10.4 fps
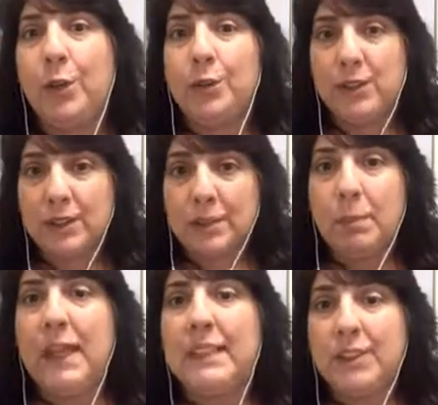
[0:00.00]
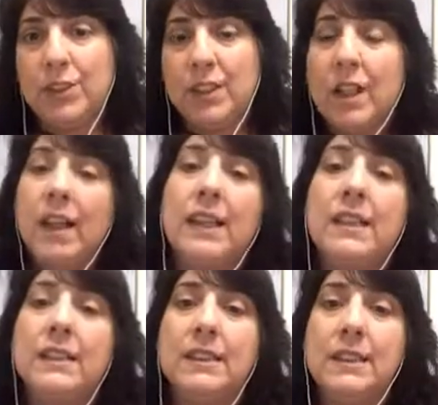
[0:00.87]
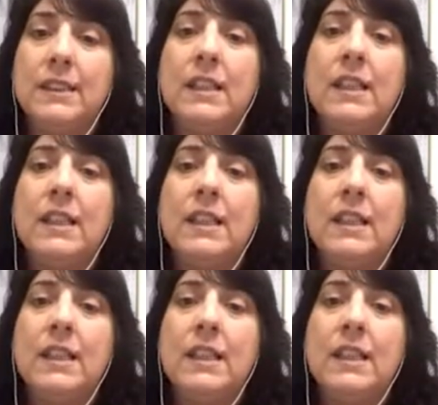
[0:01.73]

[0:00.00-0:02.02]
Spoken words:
just my ideal client. And